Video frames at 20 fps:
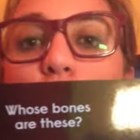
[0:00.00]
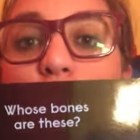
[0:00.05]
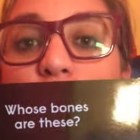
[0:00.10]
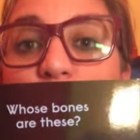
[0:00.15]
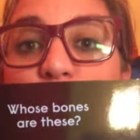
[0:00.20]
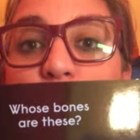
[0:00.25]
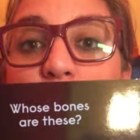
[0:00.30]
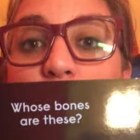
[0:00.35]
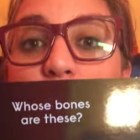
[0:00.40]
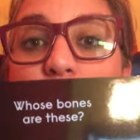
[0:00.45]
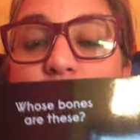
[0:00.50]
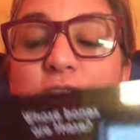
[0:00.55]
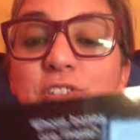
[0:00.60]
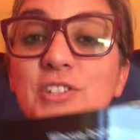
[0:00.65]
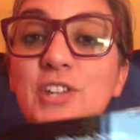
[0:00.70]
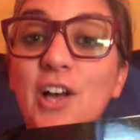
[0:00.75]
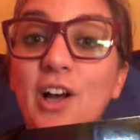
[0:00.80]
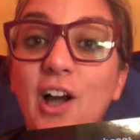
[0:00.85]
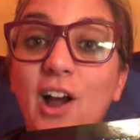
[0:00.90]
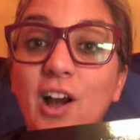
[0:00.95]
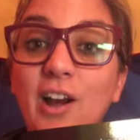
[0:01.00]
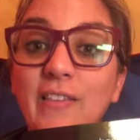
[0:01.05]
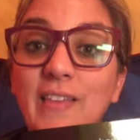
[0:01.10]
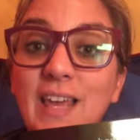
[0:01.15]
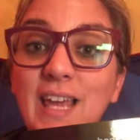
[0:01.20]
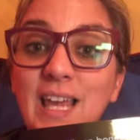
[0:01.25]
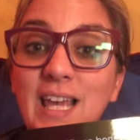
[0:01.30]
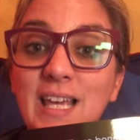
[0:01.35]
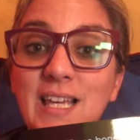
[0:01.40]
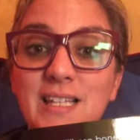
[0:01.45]
Whose bones are
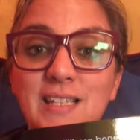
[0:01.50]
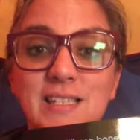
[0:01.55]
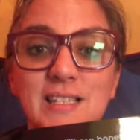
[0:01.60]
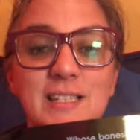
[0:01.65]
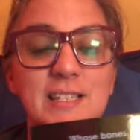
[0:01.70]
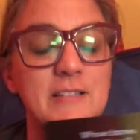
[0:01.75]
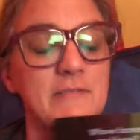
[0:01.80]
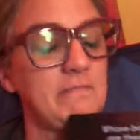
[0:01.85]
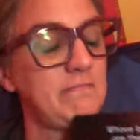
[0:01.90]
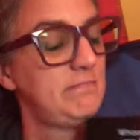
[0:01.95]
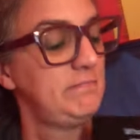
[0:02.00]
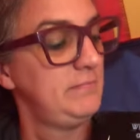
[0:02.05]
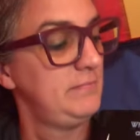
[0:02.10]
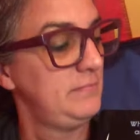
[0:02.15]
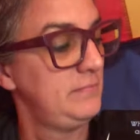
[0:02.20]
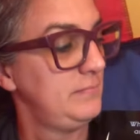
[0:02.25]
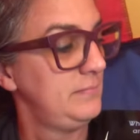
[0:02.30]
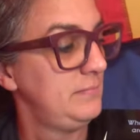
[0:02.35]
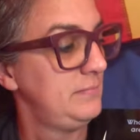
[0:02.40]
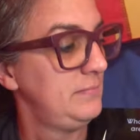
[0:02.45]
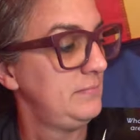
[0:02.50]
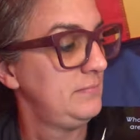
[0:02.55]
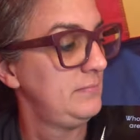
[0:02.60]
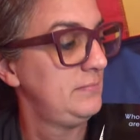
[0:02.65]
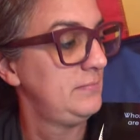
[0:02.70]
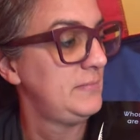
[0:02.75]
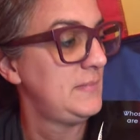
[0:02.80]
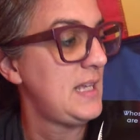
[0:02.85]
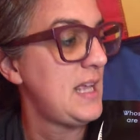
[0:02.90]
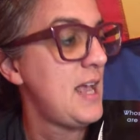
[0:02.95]
these?
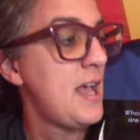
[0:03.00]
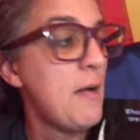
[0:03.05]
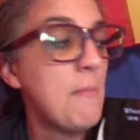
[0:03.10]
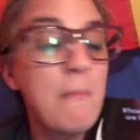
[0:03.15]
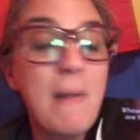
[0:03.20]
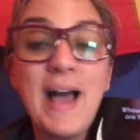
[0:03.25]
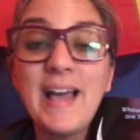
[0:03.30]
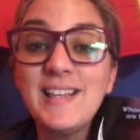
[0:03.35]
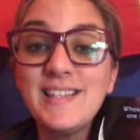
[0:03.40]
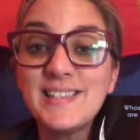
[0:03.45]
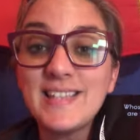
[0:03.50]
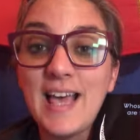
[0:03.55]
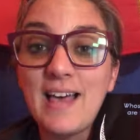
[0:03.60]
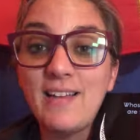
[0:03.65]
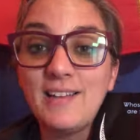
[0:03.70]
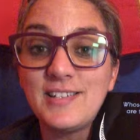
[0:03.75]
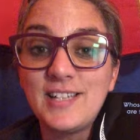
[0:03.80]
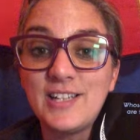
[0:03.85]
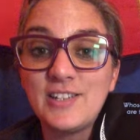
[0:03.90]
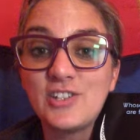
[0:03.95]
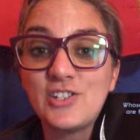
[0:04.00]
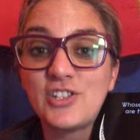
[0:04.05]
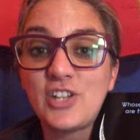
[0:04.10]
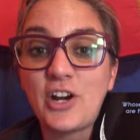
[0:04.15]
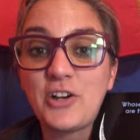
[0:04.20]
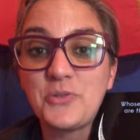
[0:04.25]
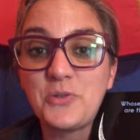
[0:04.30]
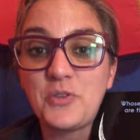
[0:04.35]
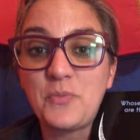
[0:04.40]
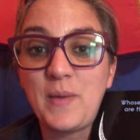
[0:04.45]
My skeleton
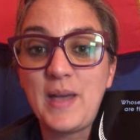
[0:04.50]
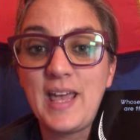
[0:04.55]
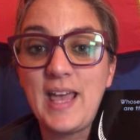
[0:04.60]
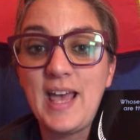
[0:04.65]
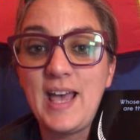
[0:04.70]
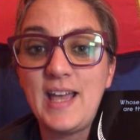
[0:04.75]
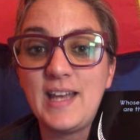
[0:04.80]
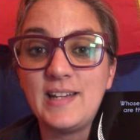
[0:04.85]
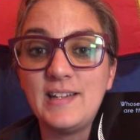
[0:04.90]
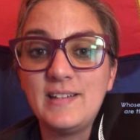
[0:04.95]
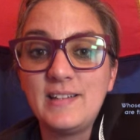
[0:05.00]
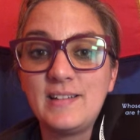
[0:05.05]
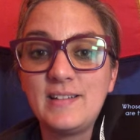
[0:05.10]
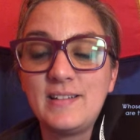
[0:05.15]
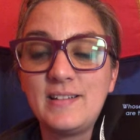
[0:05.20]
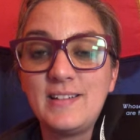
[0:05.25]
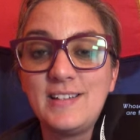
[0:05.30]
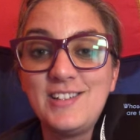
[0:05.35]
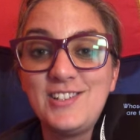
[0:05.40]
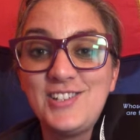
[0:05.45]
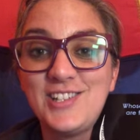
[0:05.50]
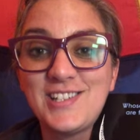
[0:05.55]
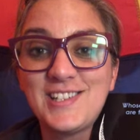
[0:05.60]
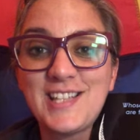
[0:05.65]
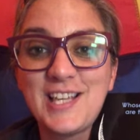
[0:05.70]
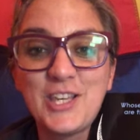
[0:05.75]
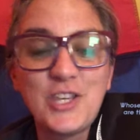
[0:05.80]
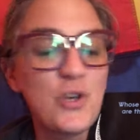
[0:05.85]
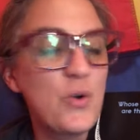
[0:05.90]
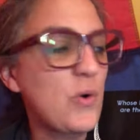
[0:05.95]
starts with my head
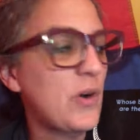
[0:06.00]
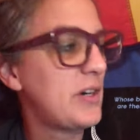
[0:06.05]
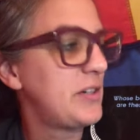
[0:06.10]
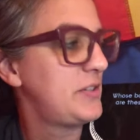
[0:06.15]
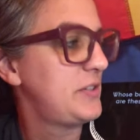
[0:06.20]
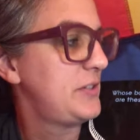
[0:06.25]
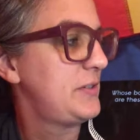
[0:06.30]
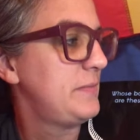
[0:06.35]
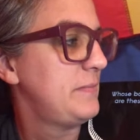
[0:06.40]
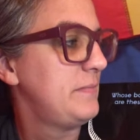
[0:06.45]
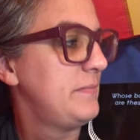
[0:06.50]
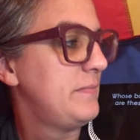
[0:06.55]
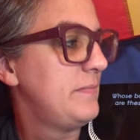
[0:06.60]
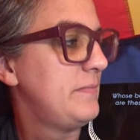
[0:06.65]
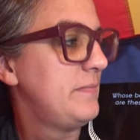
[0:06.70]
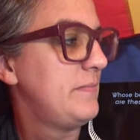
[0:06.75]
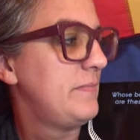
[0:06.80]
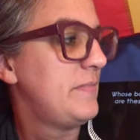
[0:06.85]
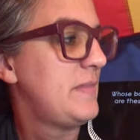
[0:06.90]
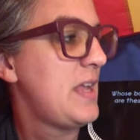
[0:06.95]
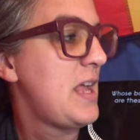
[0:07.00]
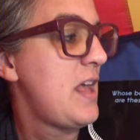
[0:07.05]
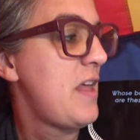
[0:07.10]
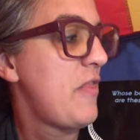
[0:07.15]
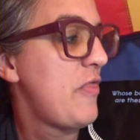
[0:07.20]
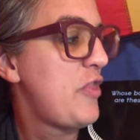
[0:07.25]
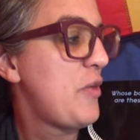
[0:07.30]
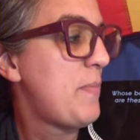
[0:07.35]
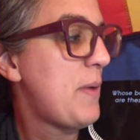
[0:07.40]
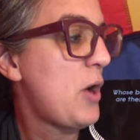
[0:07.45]
just like yours.
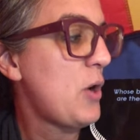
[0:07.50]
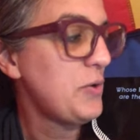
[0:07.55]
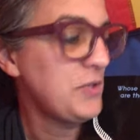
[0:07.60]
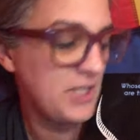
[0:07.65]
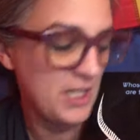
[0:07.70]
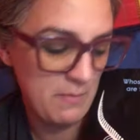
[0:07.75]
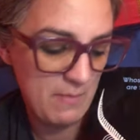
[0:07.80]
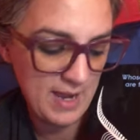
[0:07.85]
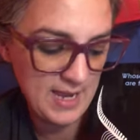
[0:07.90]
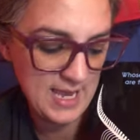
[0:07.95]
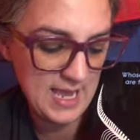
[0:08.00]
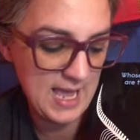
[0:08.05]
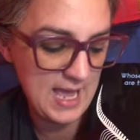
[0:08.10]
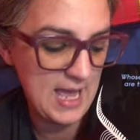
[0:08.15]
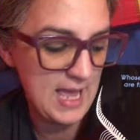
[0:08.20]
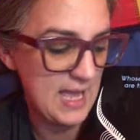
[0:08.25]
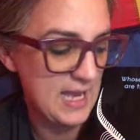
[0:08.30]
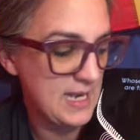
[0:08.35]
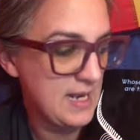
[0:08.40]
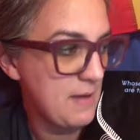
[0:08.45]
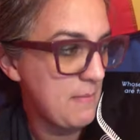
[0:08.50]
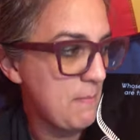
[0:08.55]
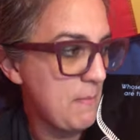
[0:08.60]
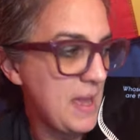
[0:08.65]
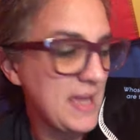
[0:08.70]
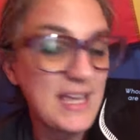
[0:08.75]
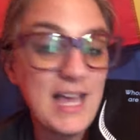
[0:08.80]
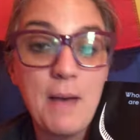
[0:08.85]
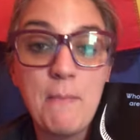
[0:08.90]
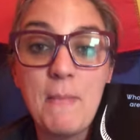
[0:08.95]
The bones in my head
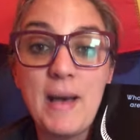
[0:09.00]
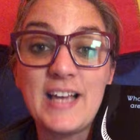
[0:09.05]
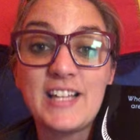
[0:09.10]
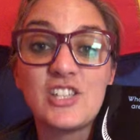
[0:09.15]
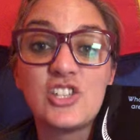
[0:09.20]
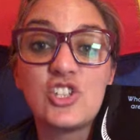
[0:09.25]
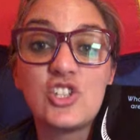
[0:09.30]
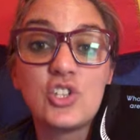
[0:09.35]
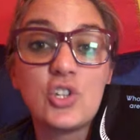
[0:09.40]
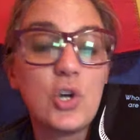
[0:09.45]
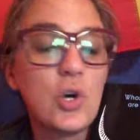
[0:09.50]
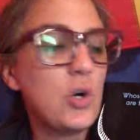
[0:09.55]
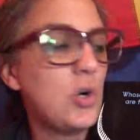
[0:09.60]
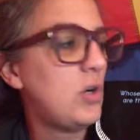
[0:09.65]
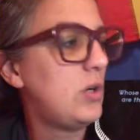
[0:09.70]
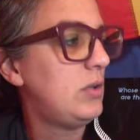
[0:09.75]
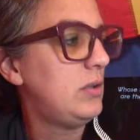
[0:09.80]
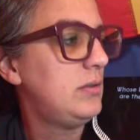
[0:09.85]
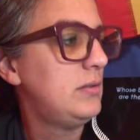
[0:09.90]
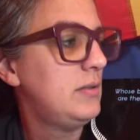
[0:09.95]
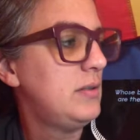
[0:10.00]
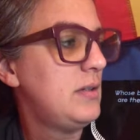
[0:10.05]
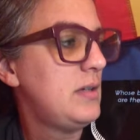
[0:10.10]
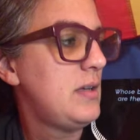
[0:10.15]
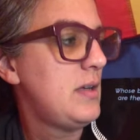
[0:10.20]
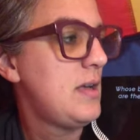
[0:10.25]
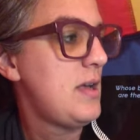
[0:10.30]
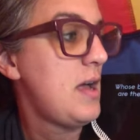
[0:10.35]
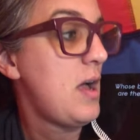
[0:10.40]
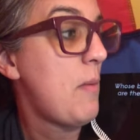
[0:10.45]
make up my skull.
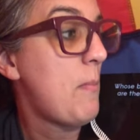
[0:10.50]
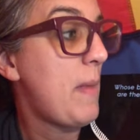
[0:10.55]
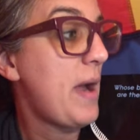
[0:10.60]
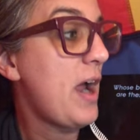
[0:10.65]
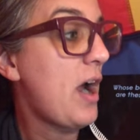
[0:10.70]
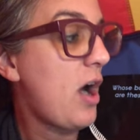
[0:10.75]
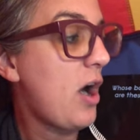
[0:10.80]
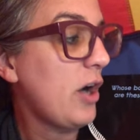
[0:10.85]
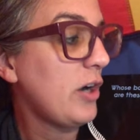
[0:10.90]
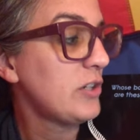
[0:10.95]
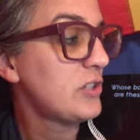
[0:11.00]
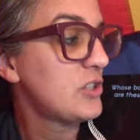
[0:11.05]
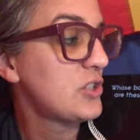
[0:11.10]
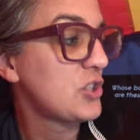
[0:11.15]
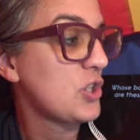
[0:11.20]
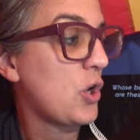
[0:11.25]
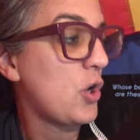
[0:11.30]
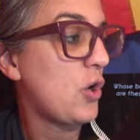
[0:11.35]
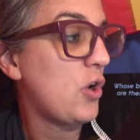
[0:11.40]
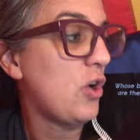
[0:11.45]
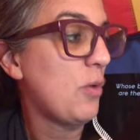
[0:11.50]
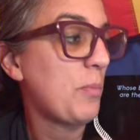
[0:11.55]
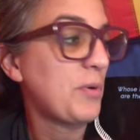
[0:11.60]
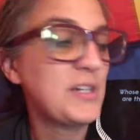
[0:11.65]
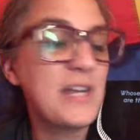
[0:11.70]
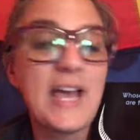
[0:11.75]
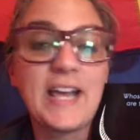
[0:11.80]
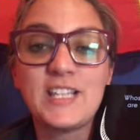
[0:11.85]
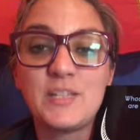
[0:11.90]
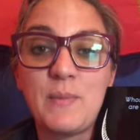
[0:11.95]
My hard skull
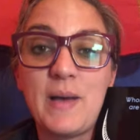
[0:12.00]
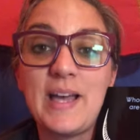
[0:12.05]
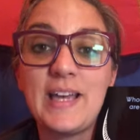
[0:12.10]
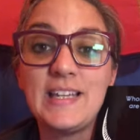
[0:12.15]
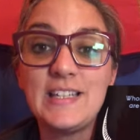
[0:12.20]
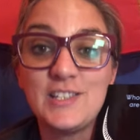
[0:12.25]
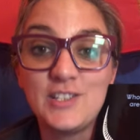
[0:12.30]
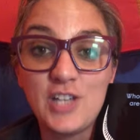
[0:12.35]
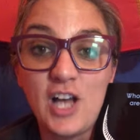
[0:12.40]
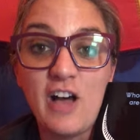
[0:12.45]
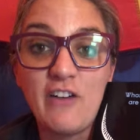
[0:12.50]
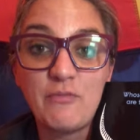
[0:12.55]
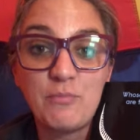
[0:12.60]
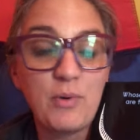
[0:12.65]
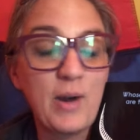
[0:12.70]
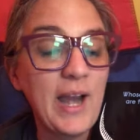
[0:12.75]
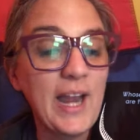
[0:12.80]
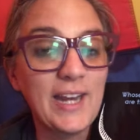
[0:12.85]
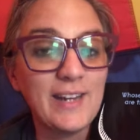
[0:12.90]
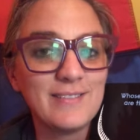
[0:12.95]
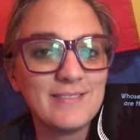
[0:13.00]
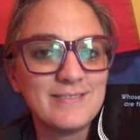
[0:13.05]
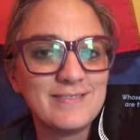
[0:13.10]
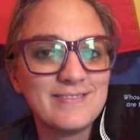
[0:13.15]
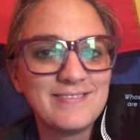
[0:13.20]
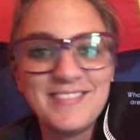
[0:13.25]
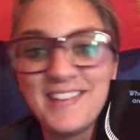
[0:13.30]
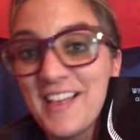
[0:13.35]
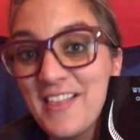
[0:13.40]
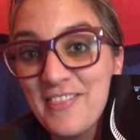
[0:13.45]
protects my soft brain.
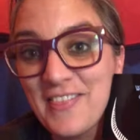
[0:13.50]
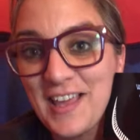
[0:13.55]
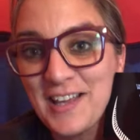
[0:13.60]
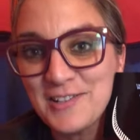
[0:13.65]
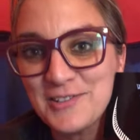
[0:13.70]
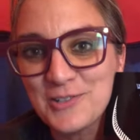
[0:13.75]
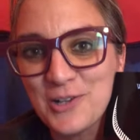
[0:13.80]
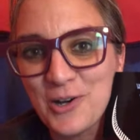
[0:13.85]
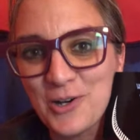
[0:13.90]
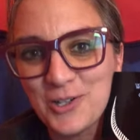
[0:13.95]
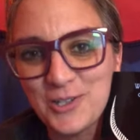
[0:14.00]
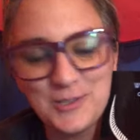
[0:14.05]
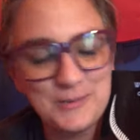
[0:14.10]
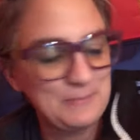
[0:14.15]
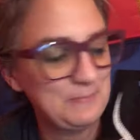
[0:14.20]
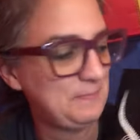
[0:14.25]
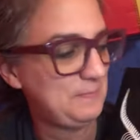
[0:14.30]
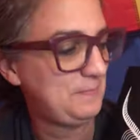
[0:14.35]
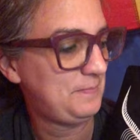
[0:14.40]
Thanks, skull.